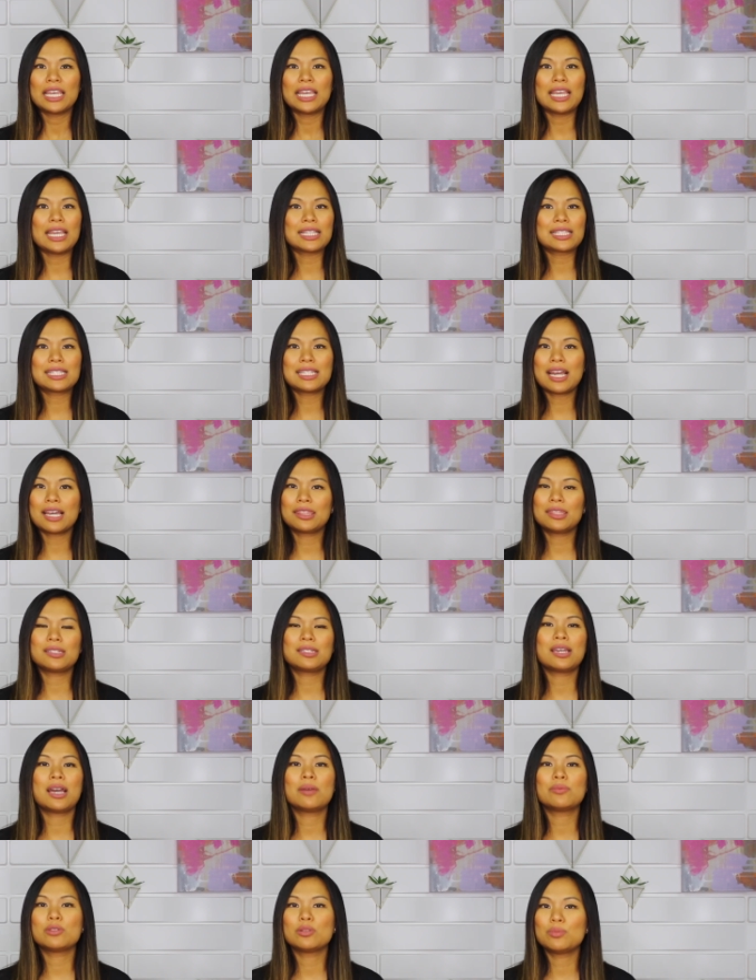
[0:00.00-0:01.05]
it's not the
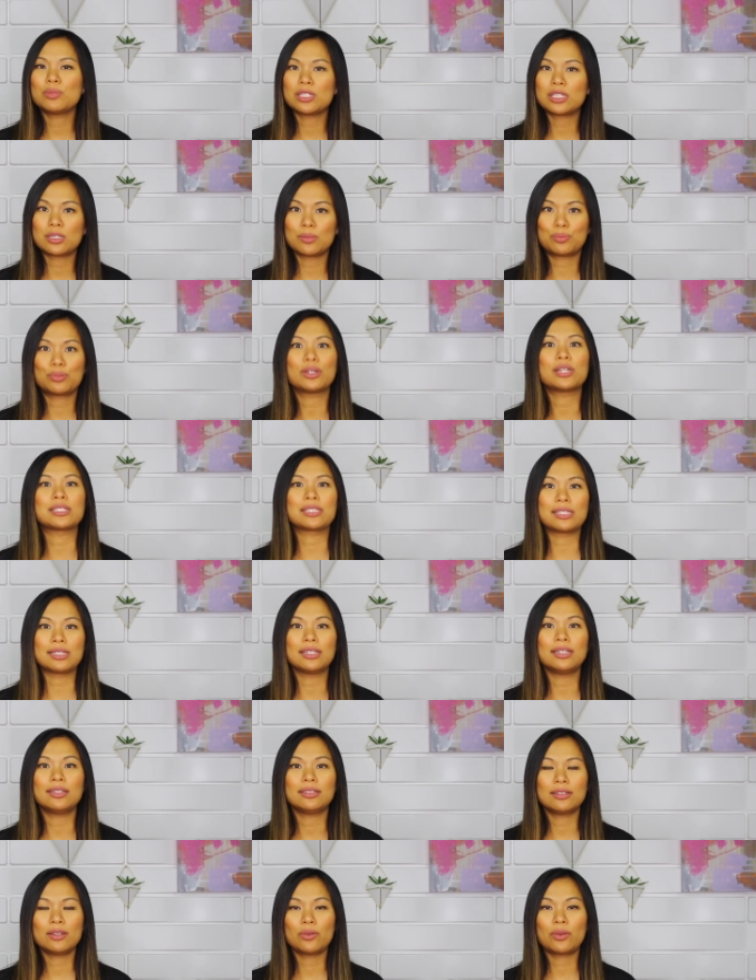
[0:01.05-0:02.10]
time to be suppressing
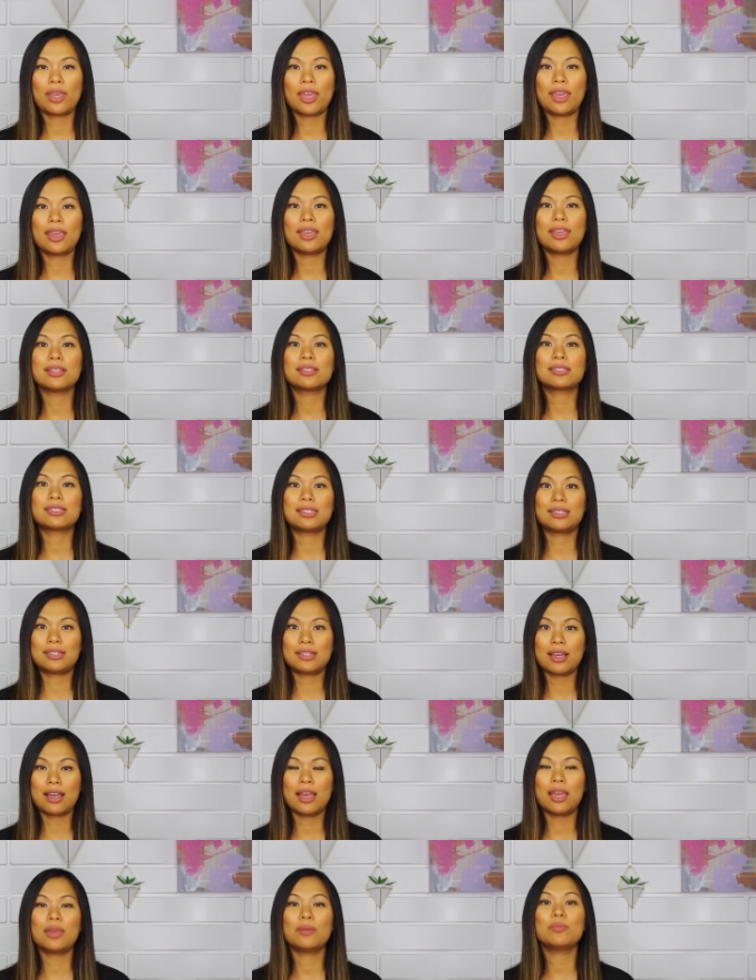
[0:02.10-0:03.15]
it, okay? It's the
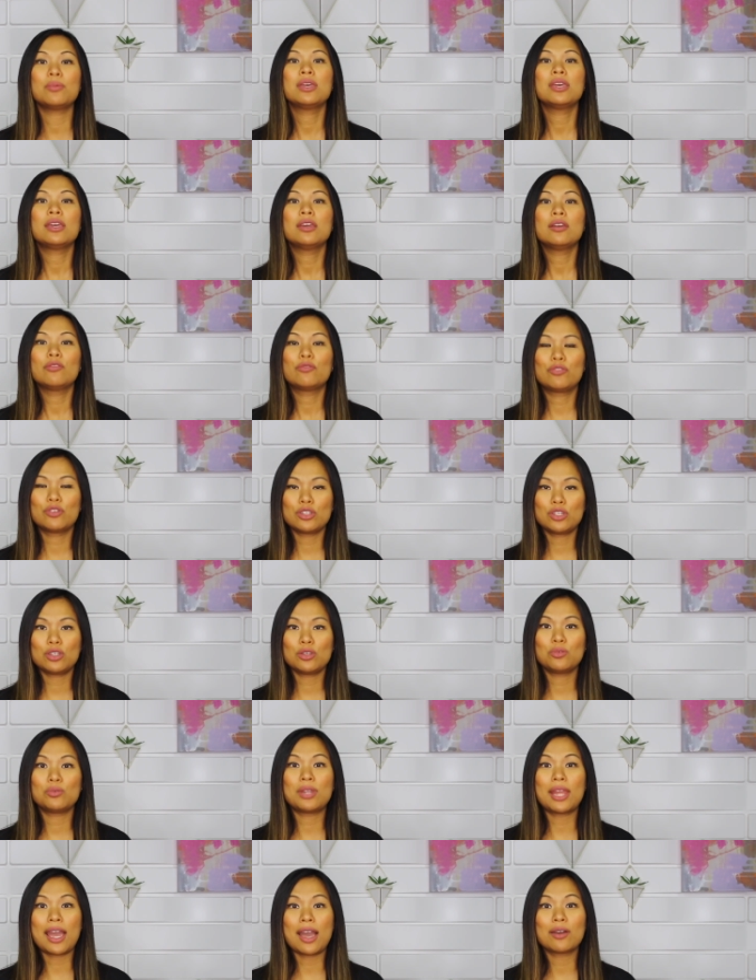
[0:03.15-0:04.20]
time for
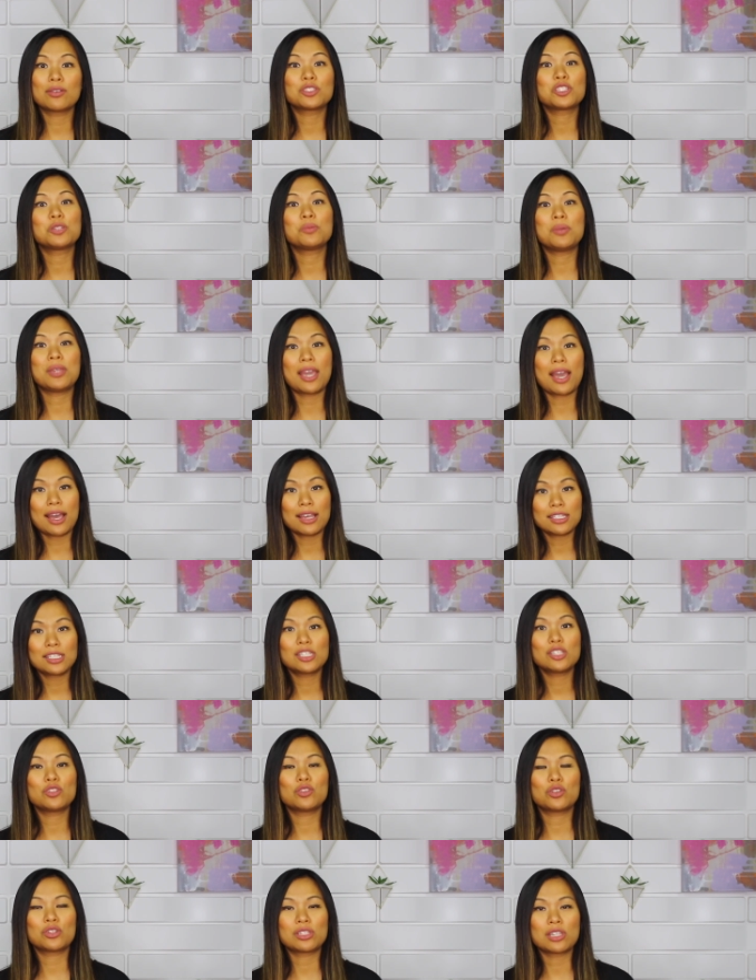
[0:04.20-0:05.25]
you now to be
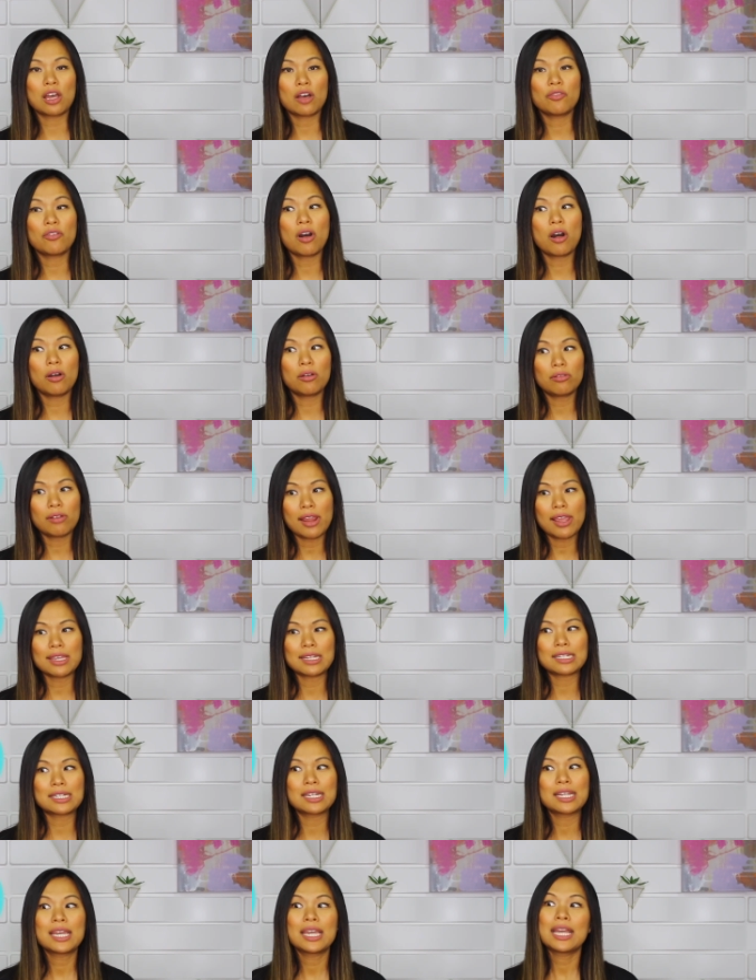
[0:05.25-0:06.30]
asking yourself, all
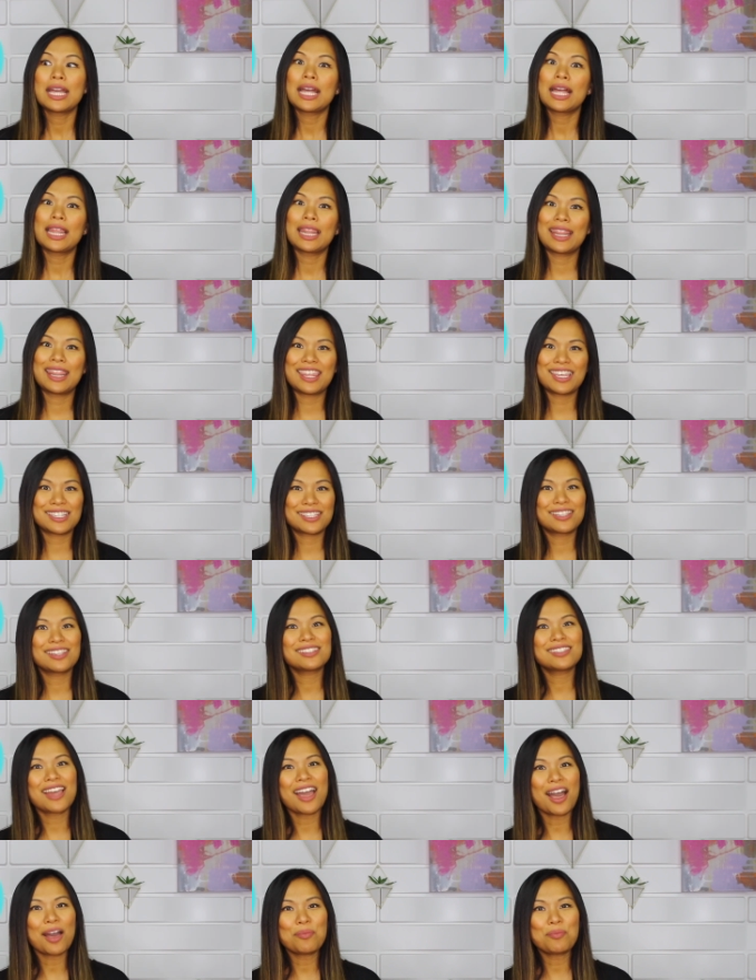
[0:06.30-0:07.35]
right, this
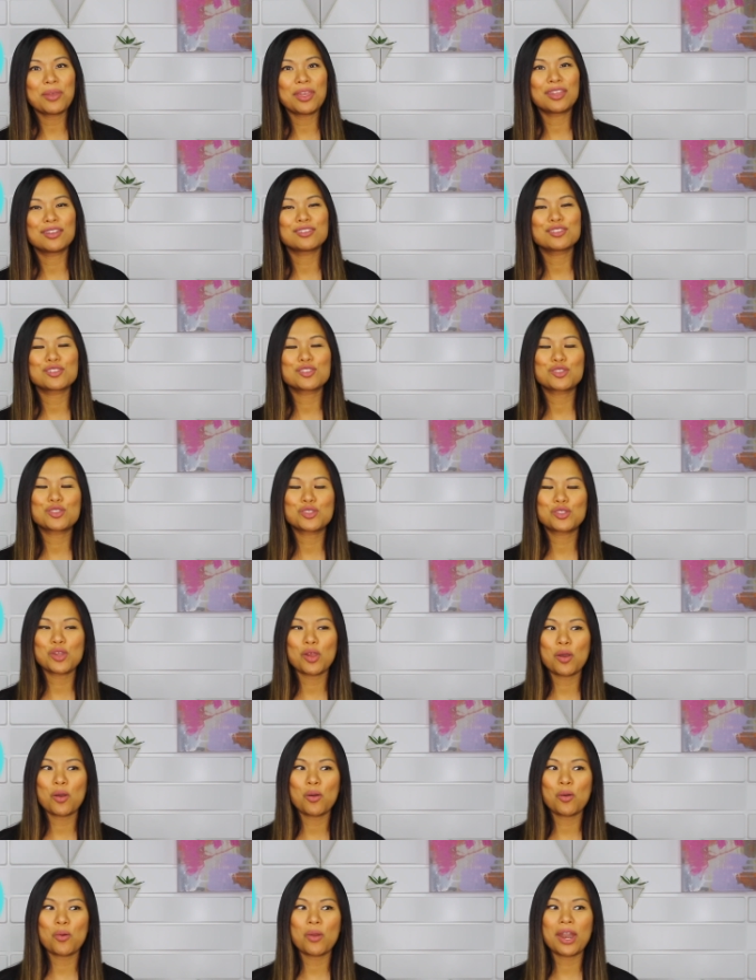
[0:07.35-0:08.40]
has happened,
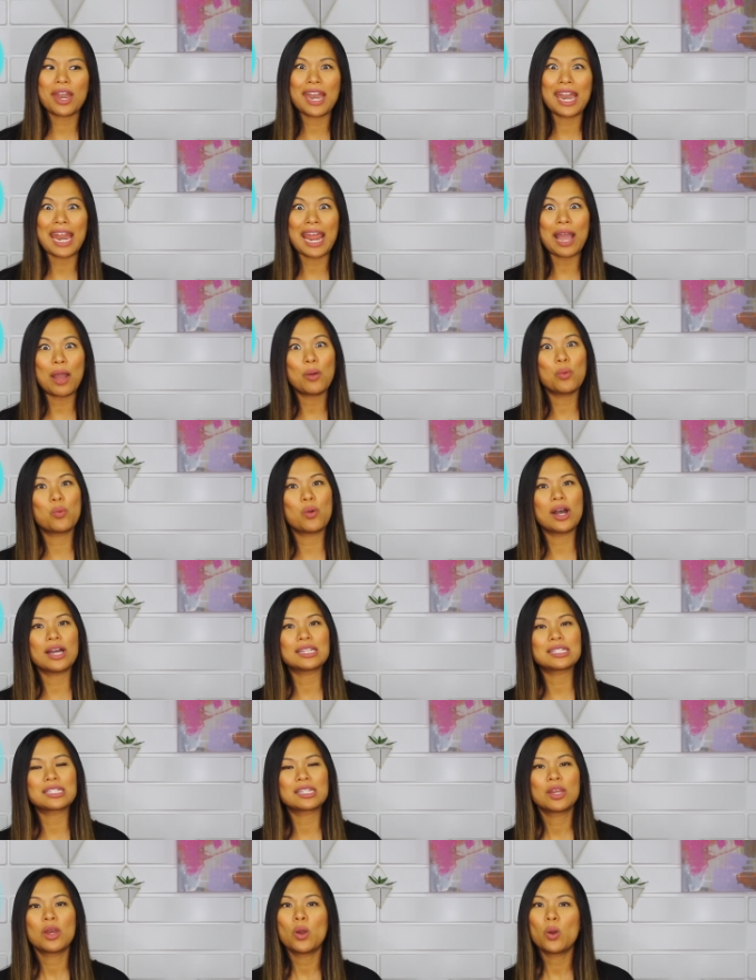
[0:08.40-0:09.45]
so now
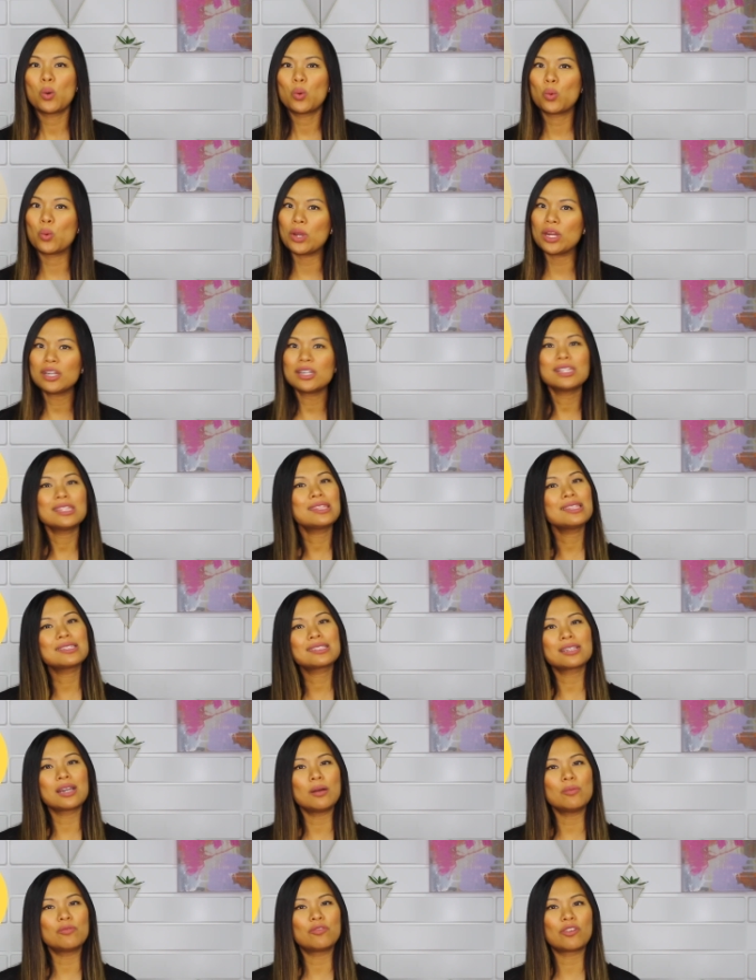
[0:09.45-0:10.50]
what? Where did this
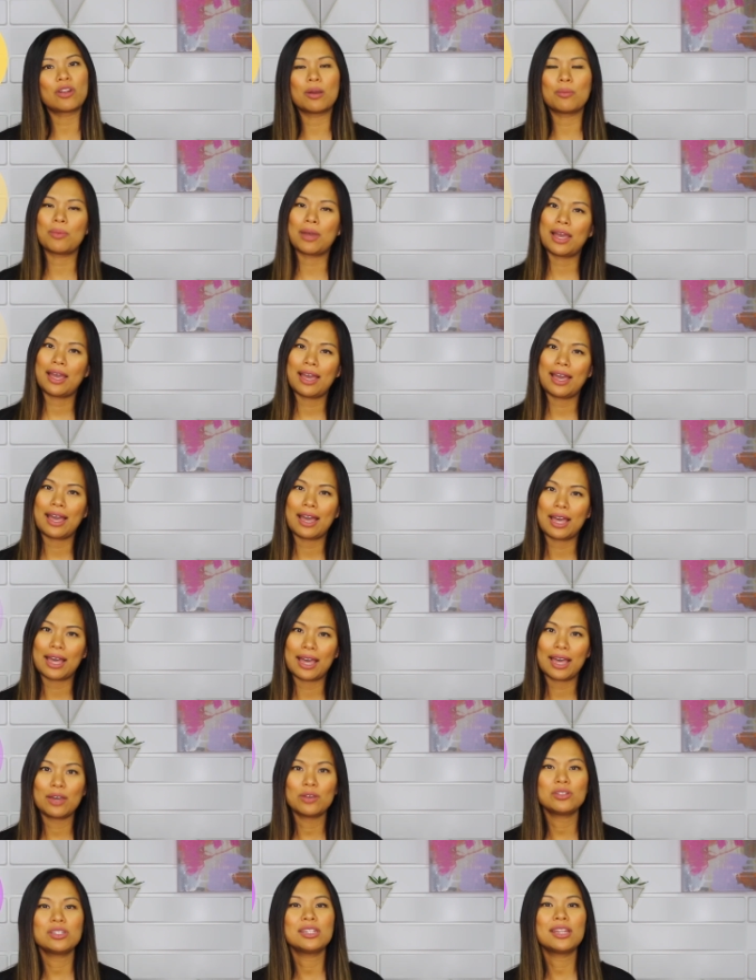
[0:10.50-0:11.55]
come from?
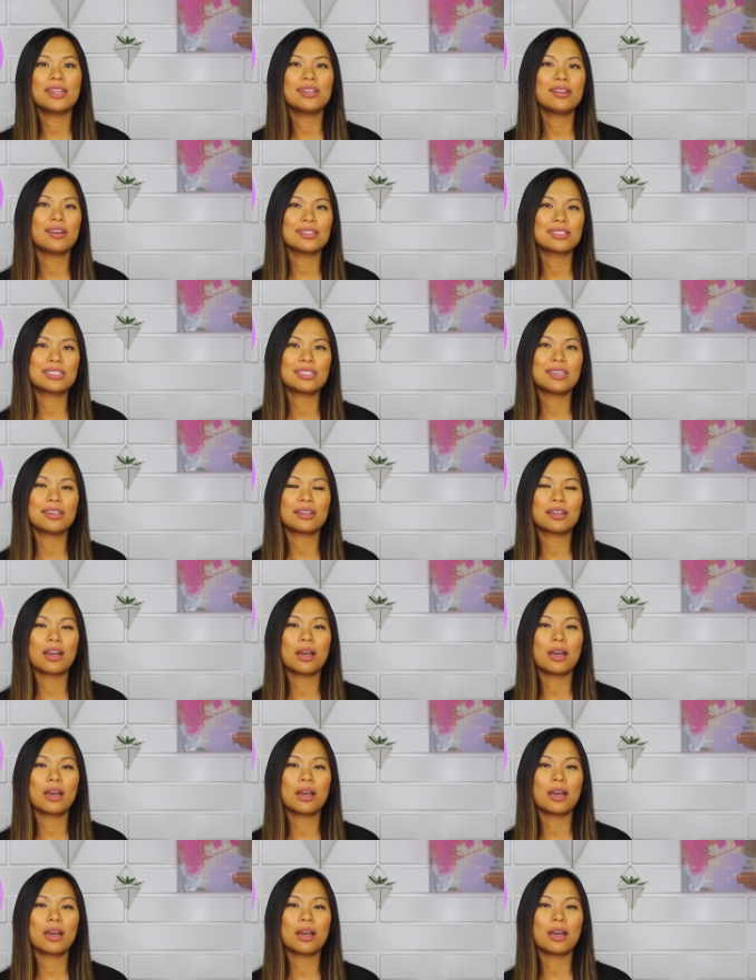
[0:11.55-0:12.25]
How did I not see it